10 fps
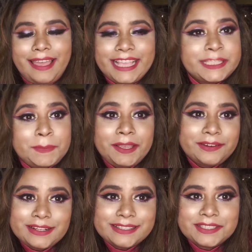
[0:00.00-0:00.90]

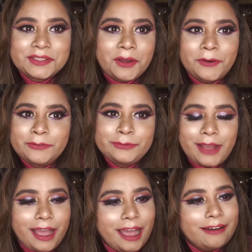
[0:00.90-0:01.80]
experience of
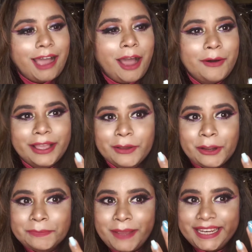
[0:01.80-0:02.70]
how I
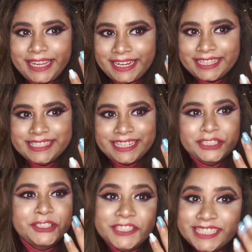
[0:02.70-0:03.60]
got my nail
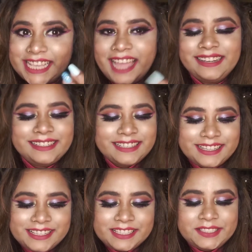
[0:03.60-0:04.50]
extension
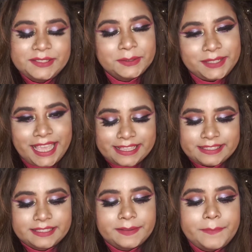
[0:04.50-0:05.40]
done. So
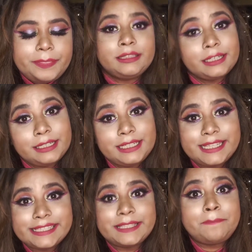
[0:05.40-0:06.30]
yes, third
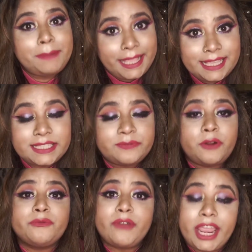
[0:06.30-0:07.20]
is the place
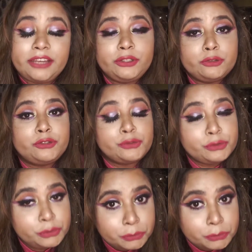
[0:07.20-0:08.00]
from where you should